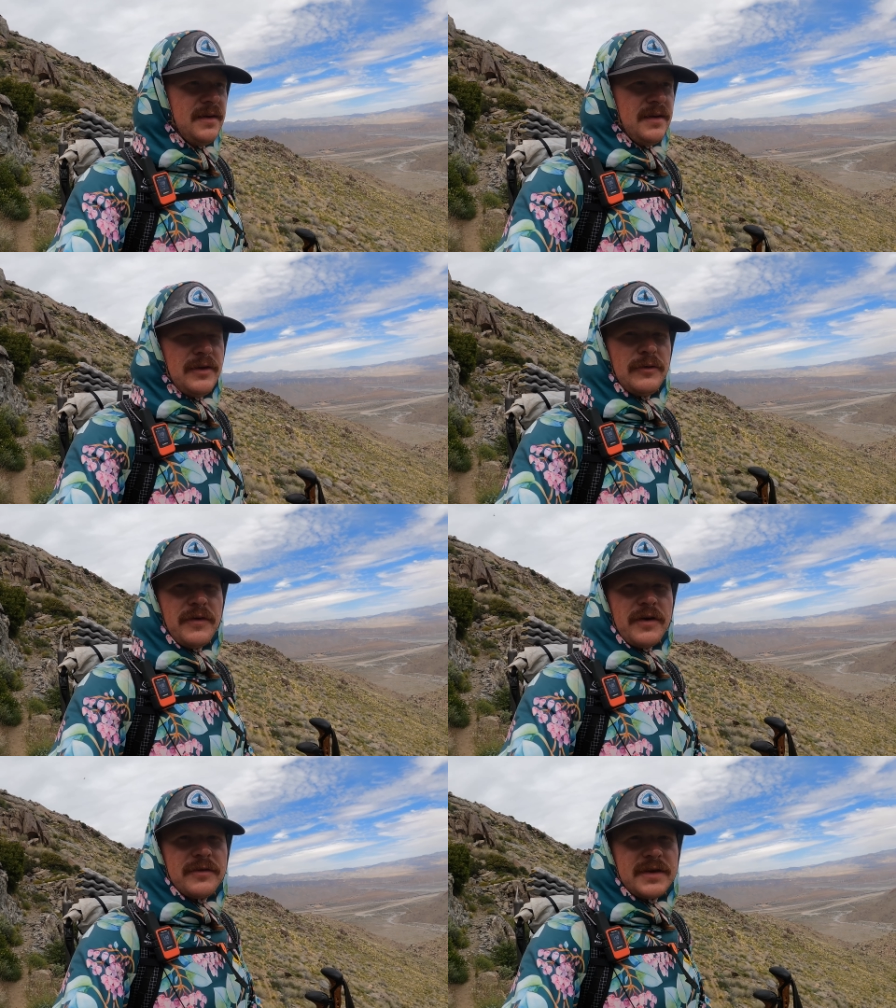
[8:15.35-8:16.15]
a little
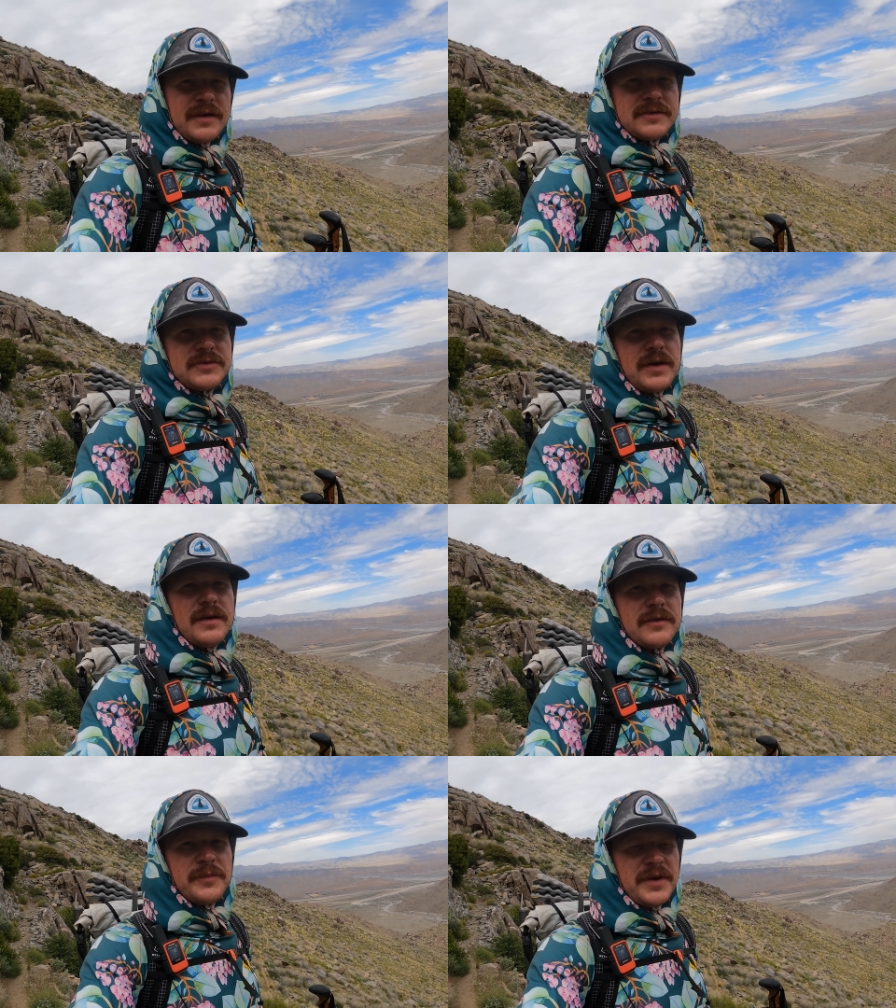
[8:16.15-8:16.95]
farther down the
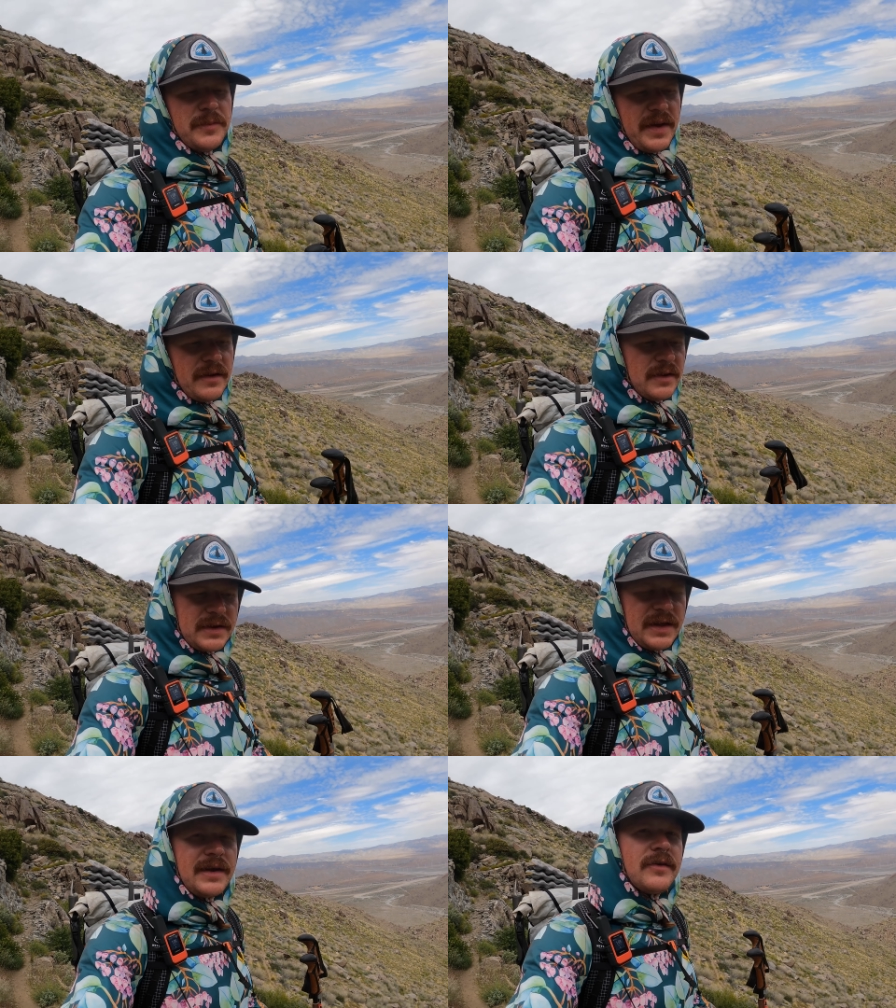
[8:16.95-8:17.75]
trail there'll be a
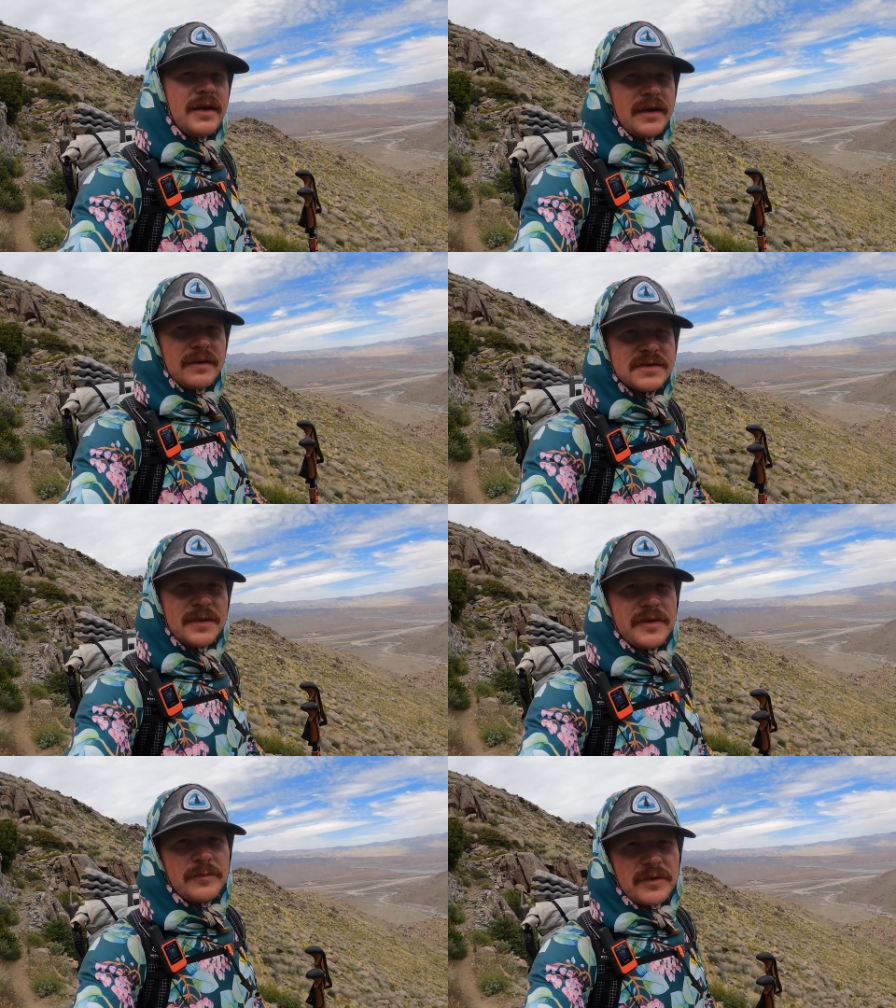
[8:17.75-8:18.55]
better clearing or
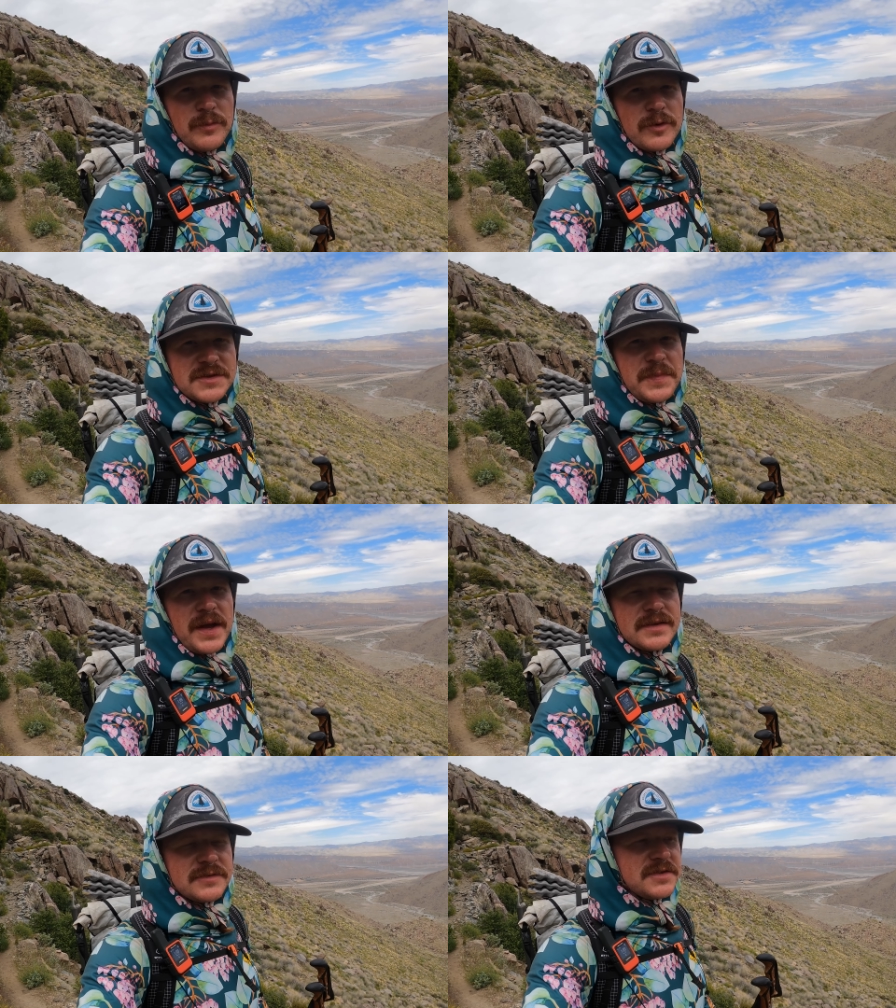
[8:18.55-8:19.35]
something with more
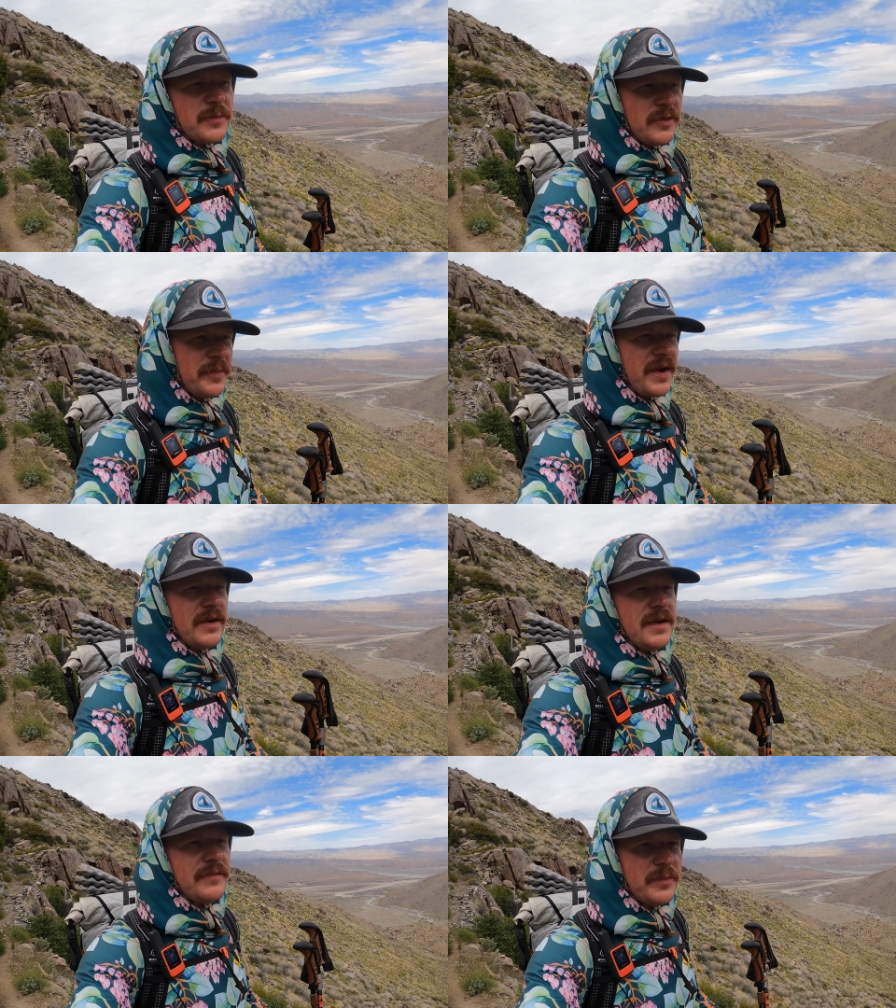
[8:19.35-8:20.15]
space or someone will make
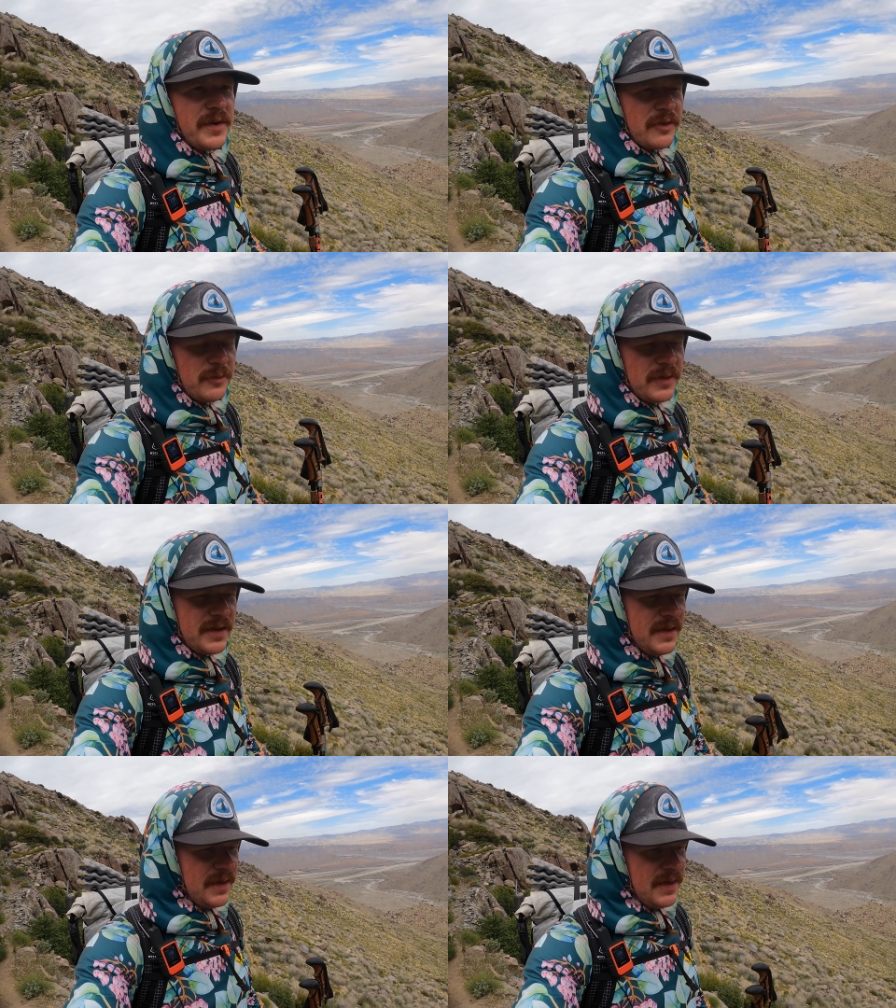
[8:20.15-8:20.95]
an even bigger
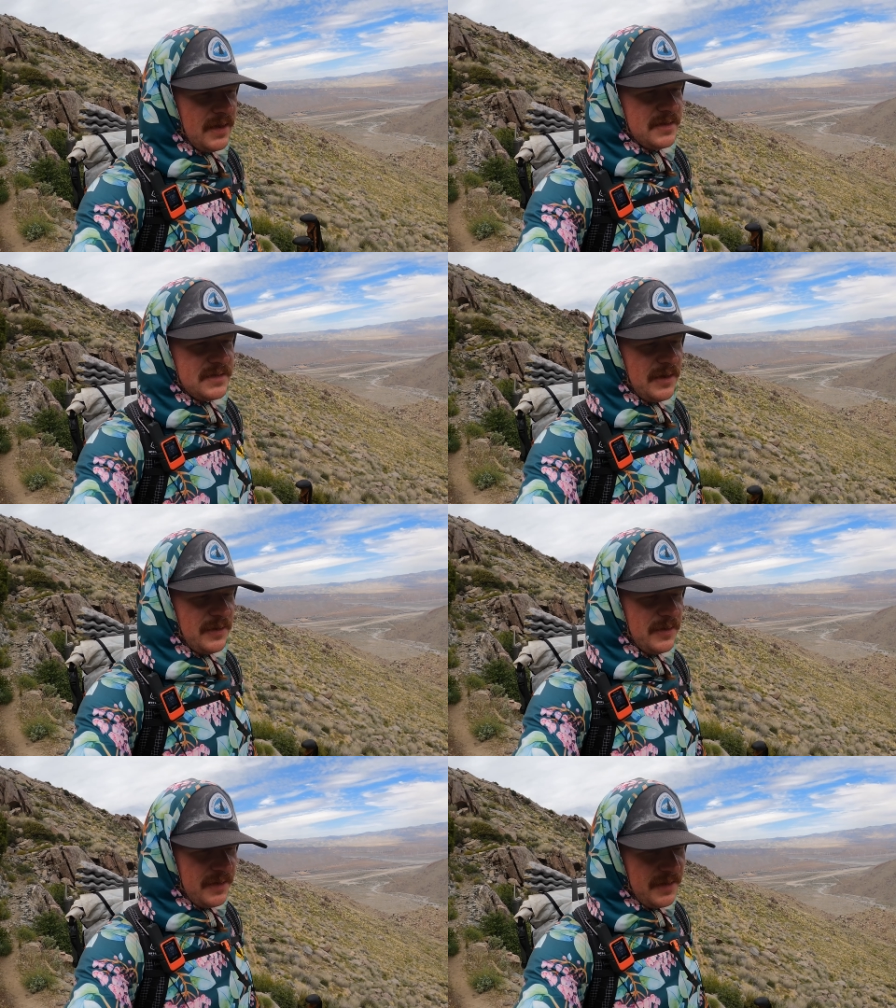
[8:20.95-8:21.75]
one so